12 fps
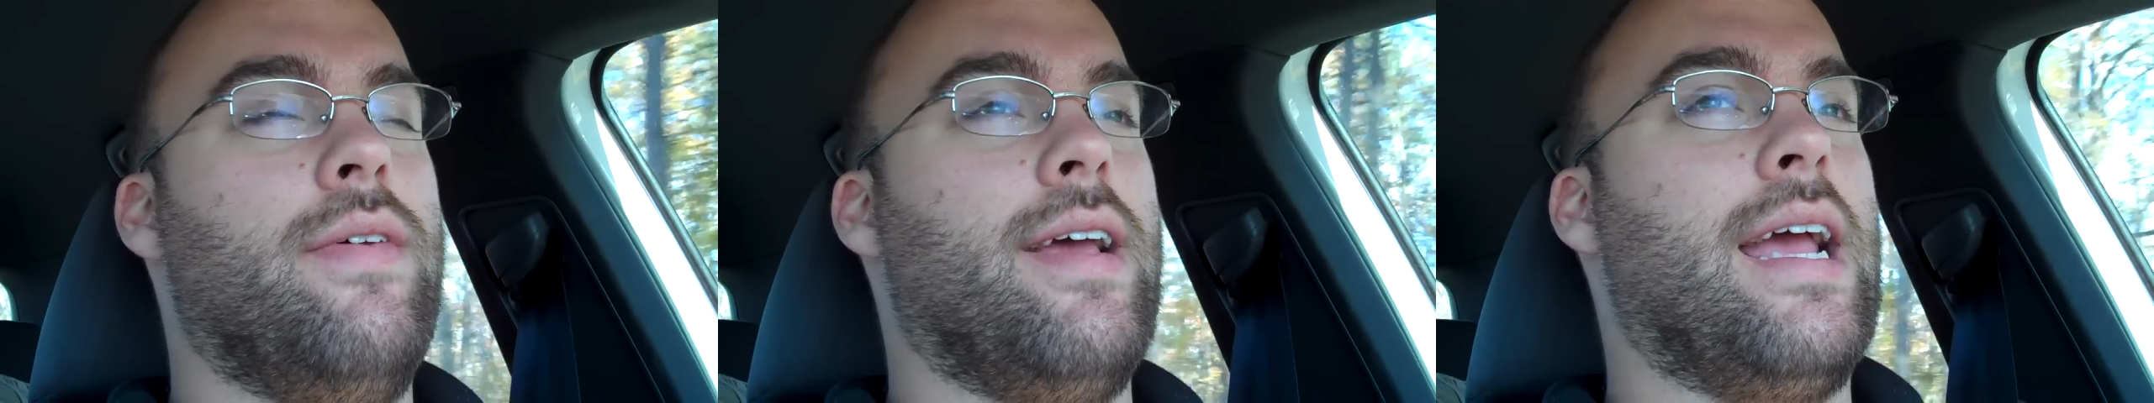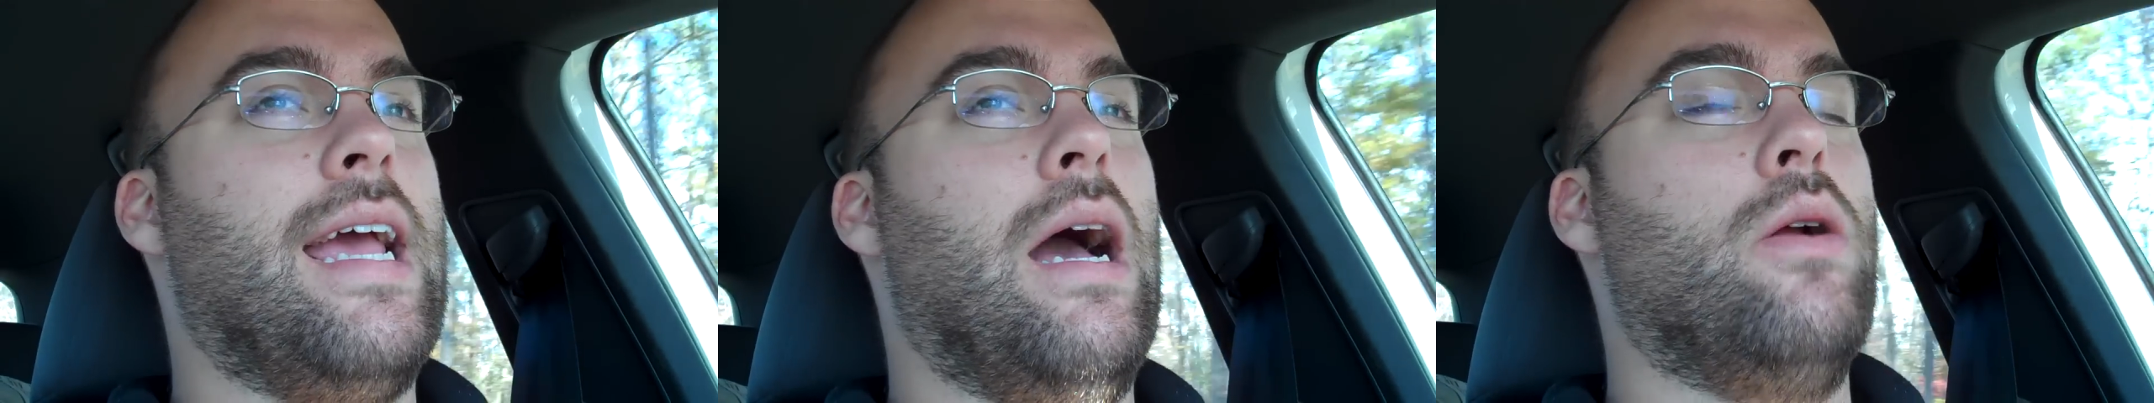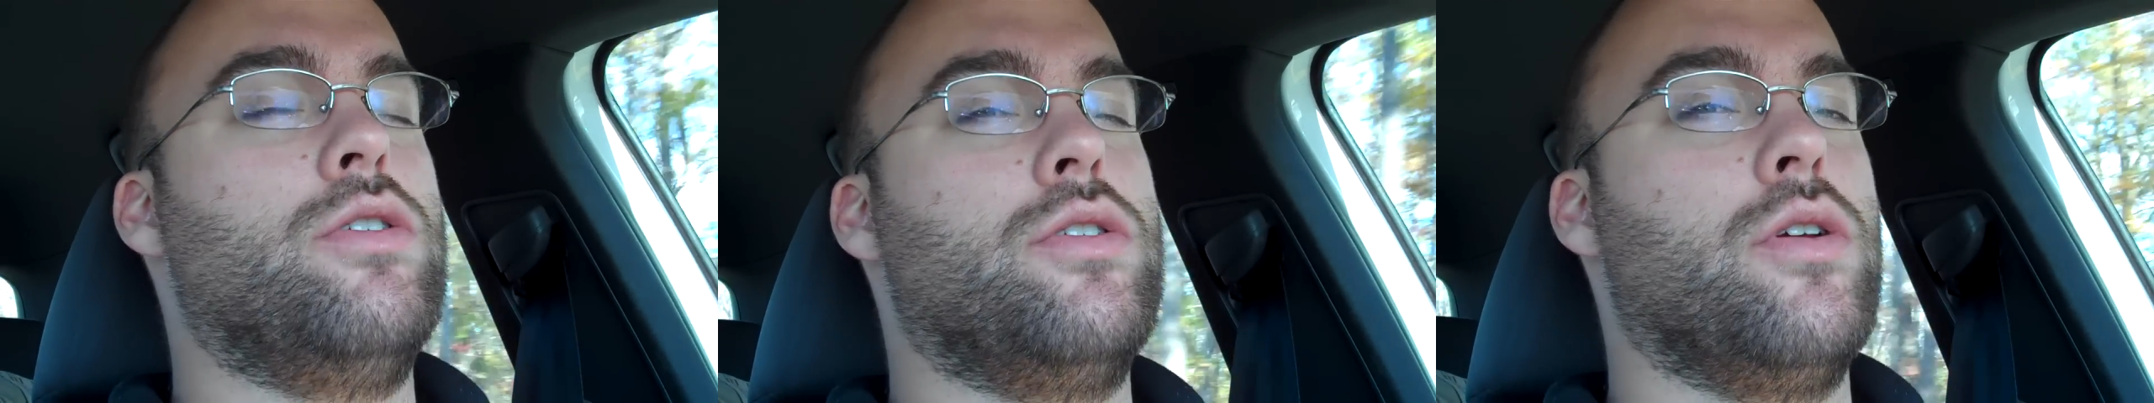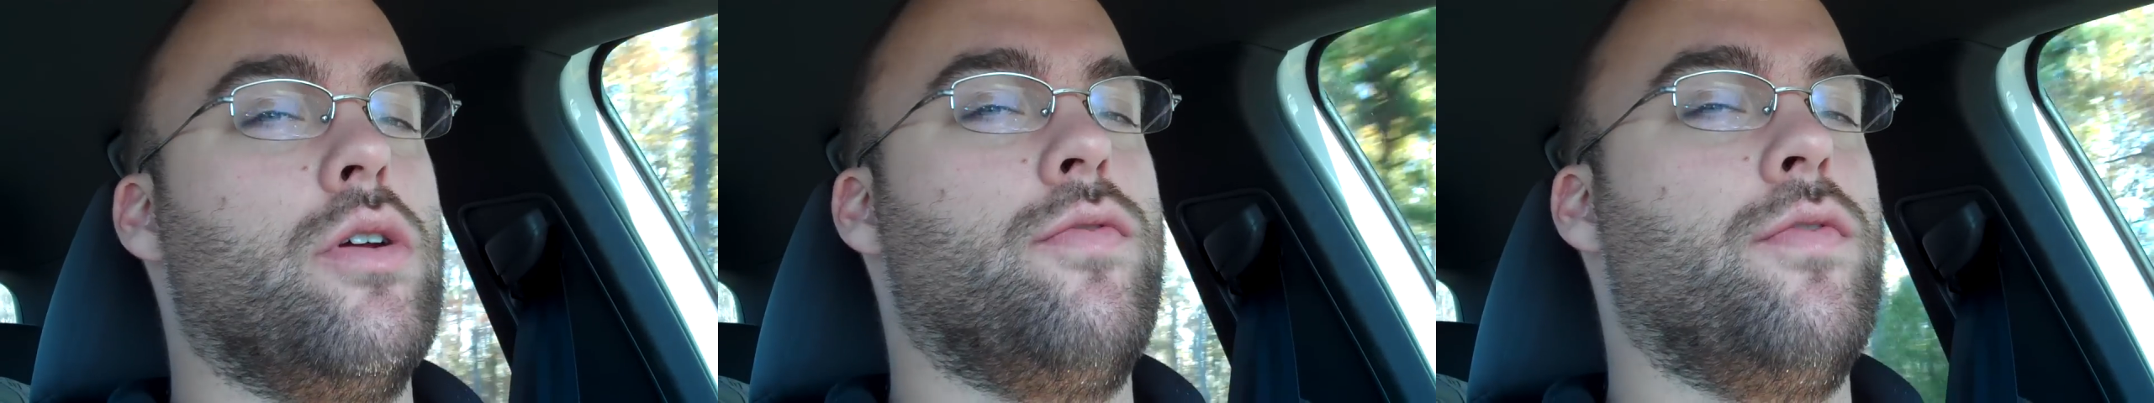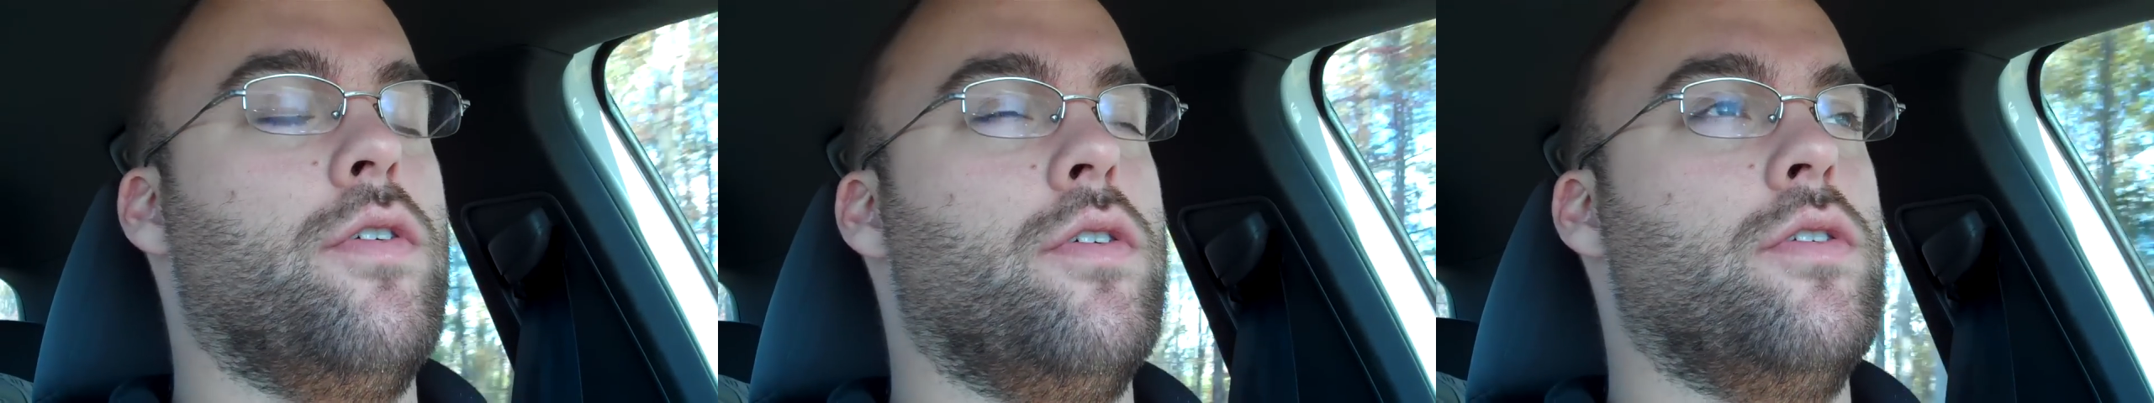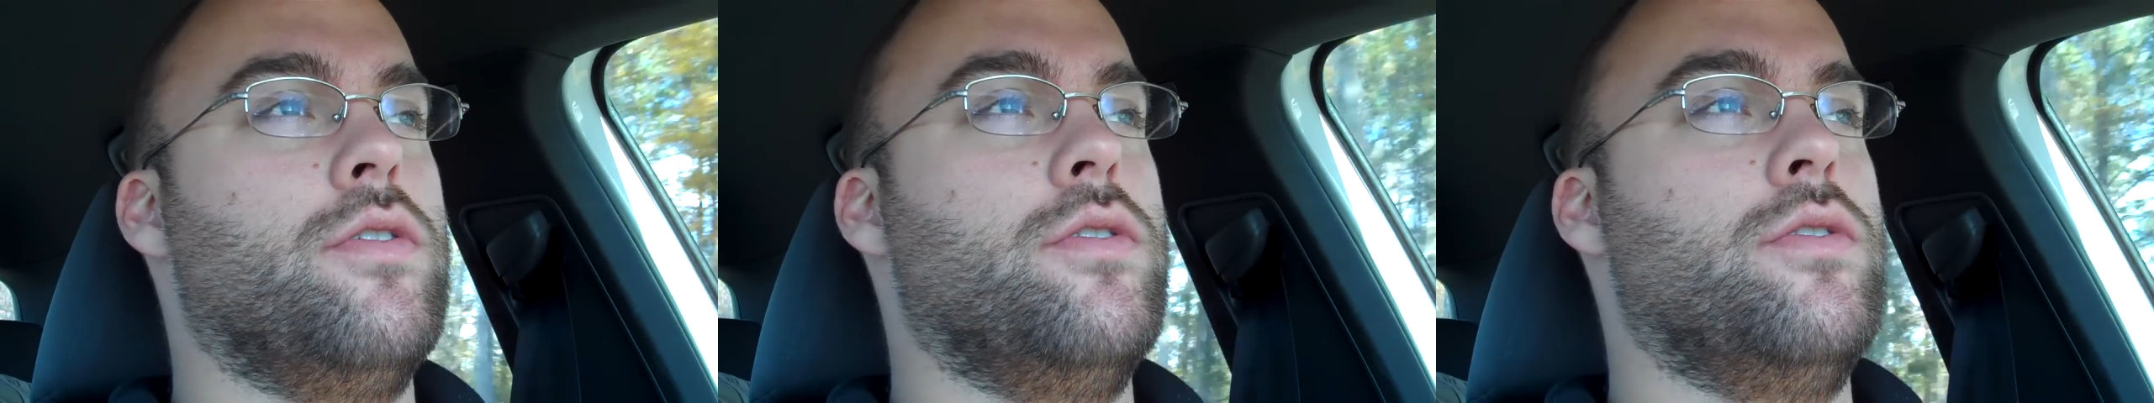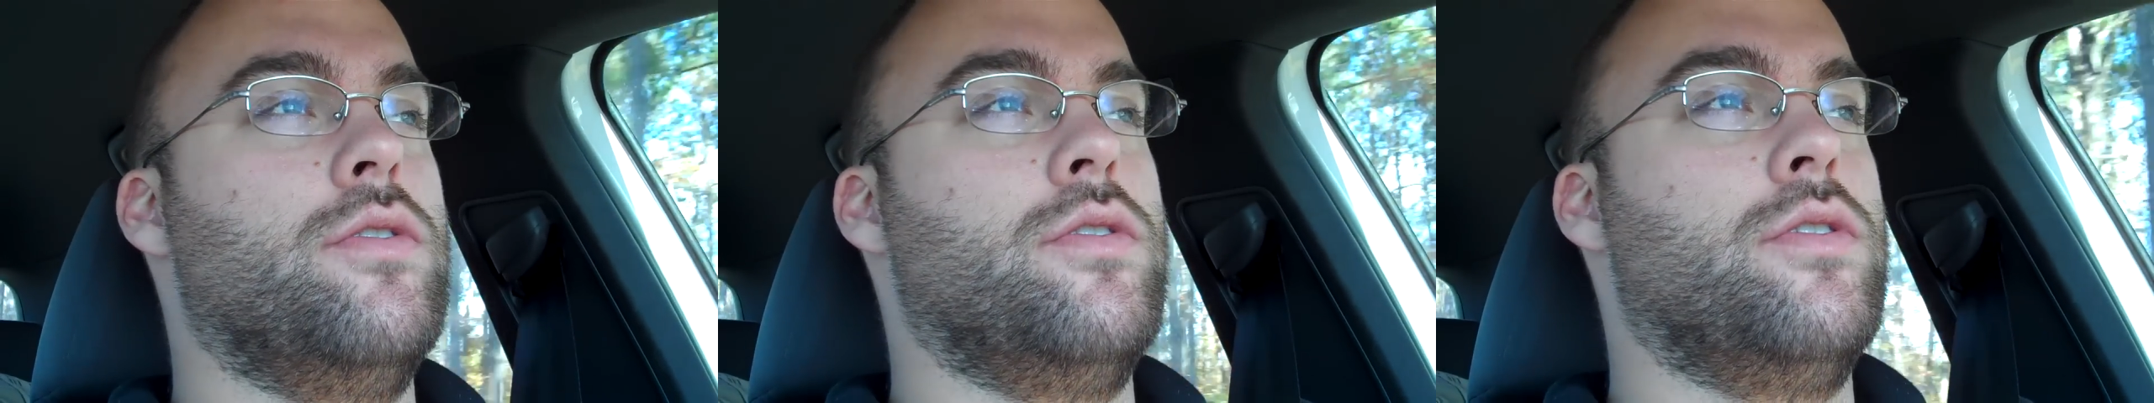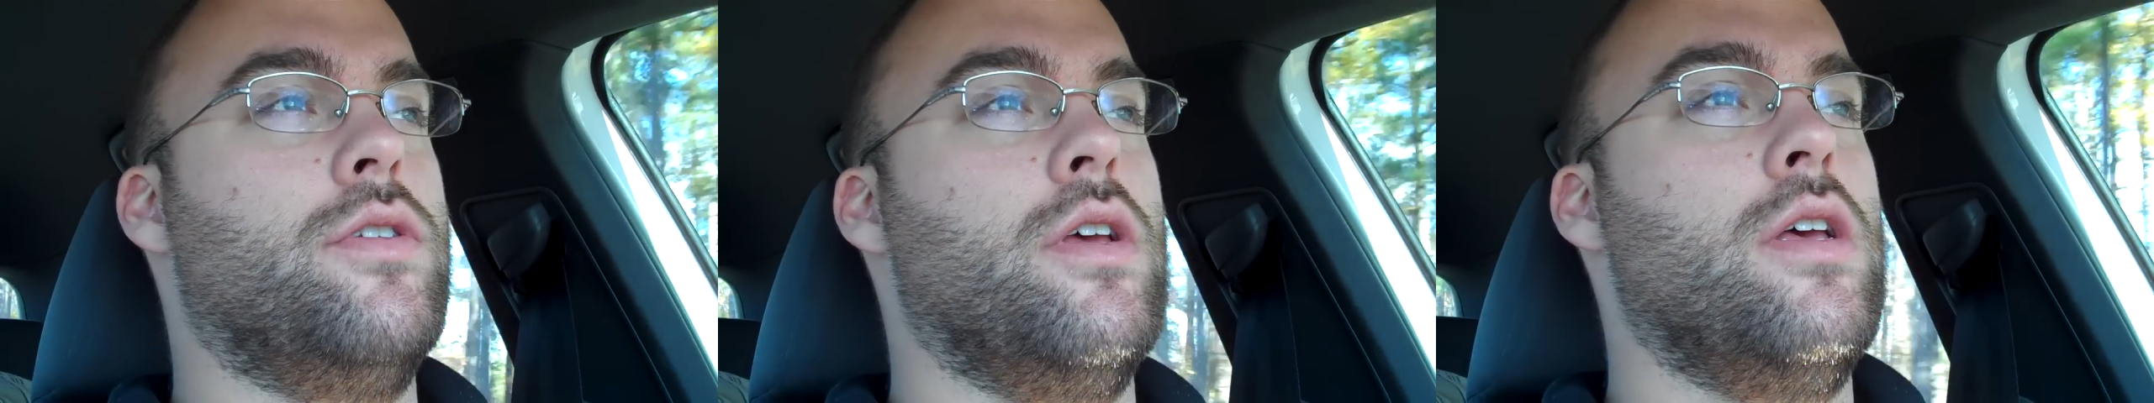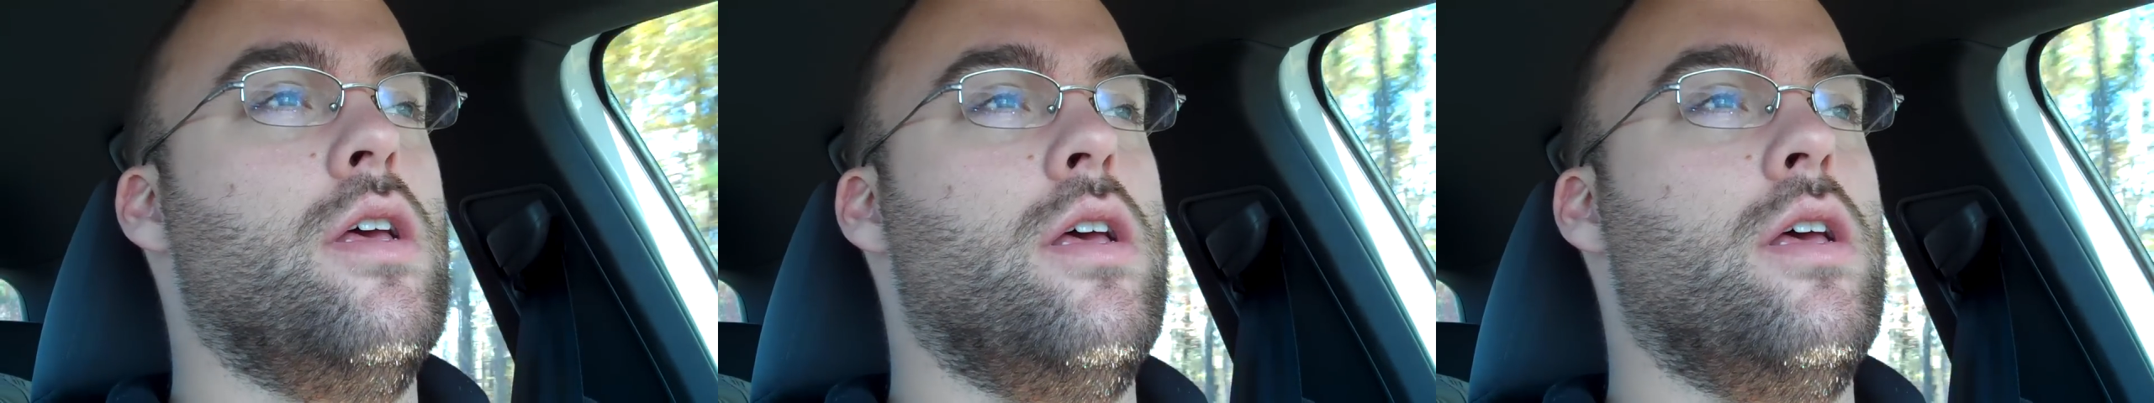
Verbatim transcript: of like a couch surfers